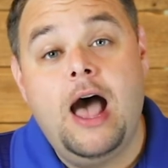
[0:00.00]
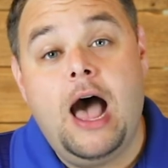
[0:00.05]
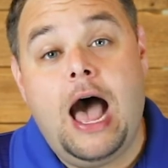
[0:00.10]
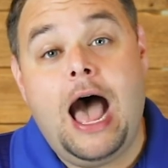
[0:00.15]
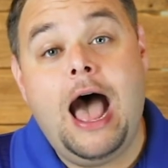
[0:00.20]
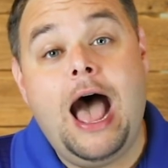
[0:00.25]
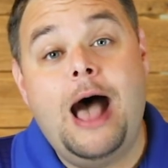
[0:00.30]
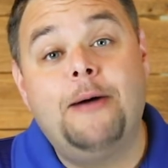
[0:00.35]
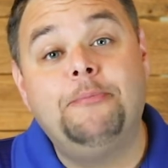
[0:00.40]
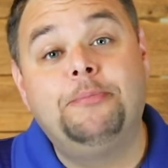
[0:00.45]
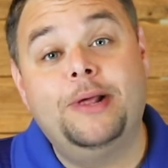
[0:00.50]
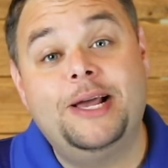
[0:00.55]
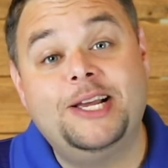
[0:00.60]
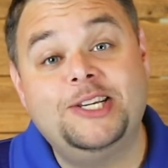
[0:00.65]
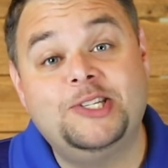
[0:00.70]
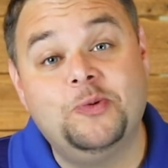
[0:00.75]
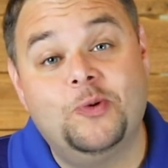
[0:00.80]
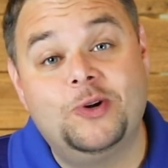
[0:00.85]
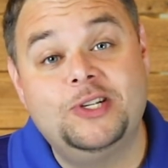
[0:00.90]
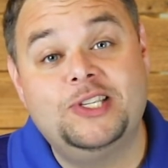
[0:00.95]
I'm
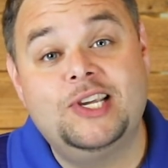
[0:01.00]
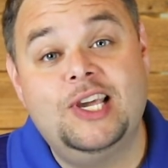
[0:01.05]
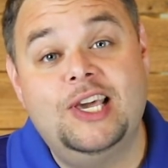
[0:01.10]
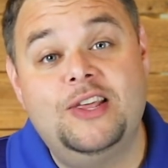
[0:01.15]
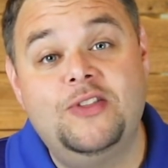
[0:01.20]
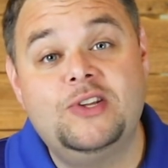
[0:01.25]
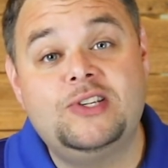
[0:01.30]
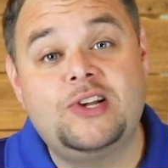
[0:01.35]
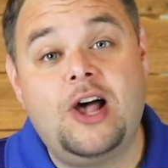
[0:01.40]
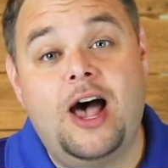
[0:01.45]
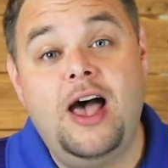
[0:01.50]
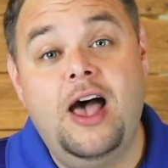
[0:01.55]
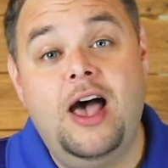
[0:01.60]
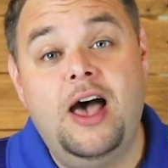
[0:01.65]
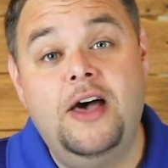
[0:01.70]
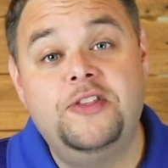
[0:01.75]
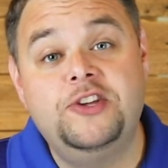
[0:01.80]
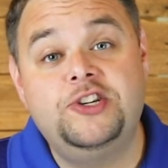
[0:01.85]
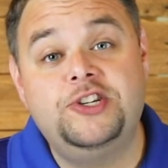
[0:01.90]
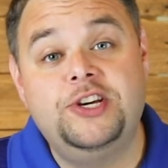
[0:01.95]
blessed once again this
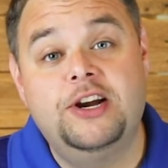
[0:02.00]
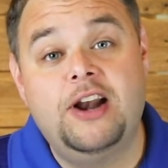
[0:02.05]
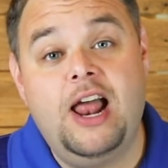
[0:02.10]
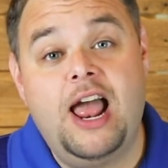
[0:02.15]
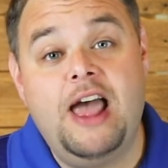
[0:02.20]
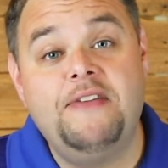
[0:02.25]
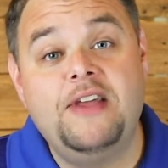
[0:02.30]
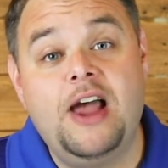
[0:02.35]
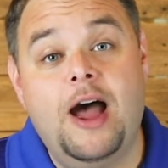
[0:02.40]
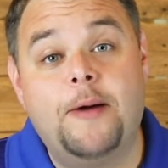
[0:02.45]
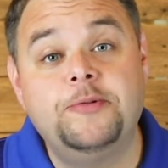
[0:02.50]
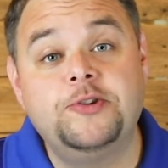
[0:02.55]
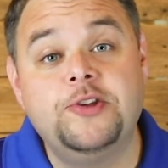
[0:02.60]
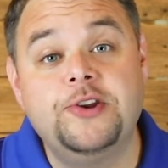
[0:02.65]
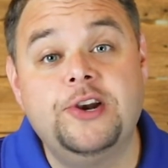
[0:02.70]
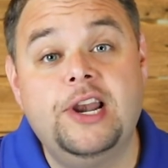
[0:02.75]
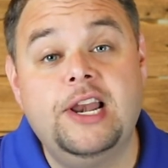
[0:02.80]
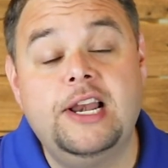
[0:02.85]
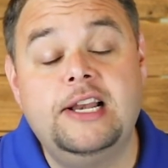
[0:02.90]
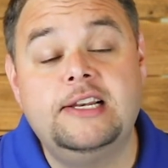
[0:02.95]
year to have the
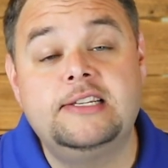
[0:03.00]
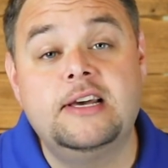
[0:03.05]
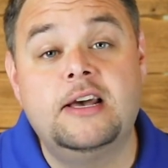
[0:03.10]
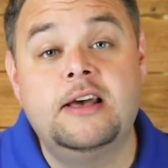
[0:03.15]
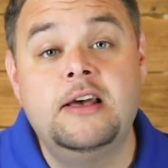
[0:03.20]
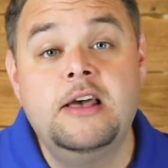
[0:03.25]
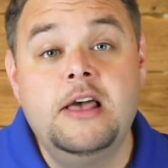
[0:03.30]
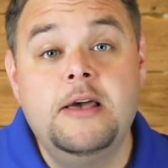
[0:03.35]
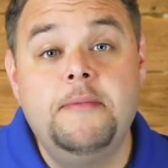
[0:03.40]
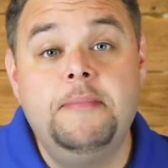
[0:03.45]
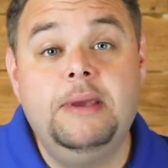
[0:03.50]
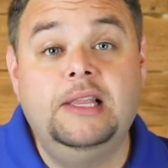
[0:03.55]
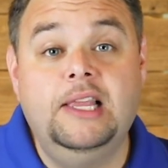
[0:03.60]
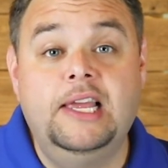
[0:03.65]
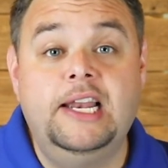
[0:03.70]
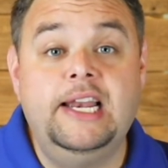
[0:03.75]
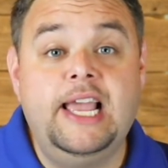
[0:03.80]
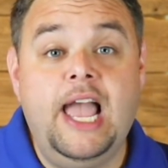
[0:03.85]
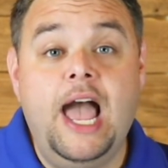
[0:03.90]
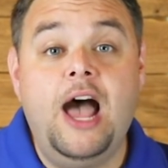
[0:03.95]
opportunity to be
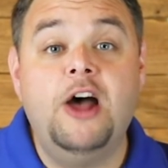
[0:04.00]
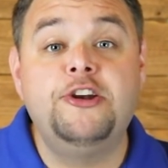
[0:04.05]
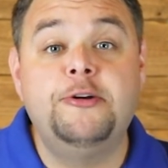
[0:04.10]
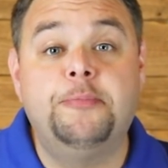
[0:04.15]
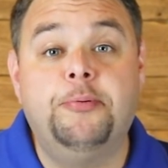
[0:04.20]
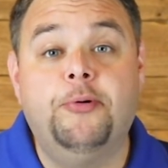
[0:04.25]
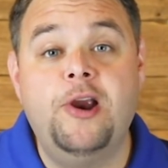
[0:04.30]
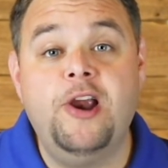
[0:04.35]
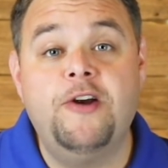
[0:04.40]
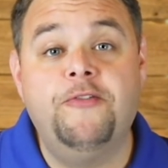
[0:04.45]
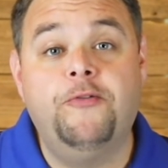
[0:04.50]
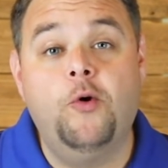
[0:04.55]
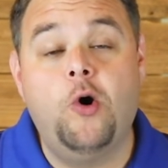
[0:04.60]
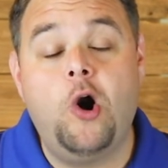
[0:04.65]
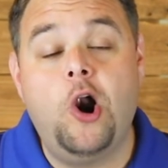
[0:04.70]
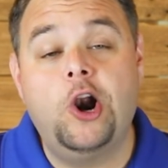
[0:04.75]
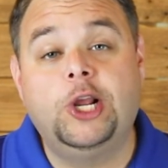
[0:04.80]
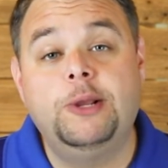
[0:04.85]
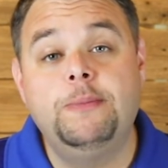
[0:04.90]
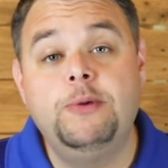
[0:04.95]
leading out in a prayer for
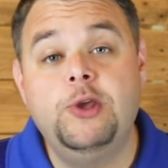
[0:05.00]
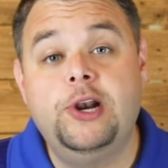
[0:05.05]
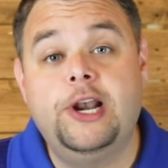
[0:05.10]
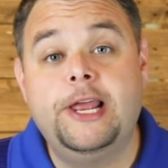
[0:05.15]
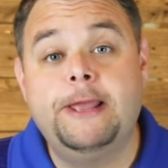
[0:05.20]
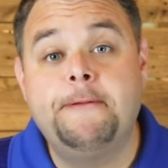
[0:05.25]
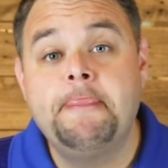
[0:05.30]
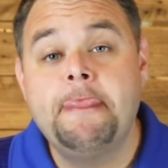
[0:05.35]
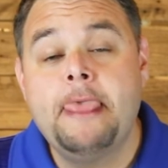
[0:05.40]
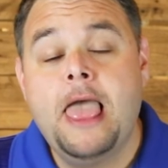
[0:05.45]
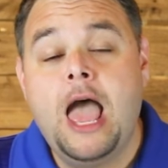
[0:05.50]
our community.